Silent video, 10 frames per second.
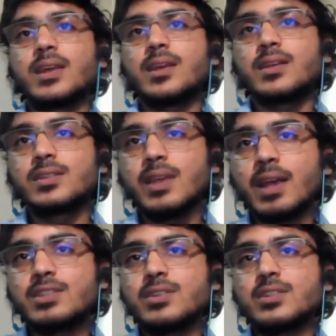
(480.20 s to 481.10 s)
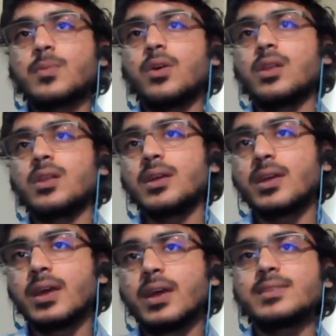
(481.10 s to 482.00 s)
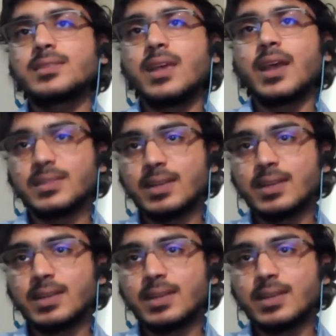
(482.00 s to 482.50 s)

like extra small, S, X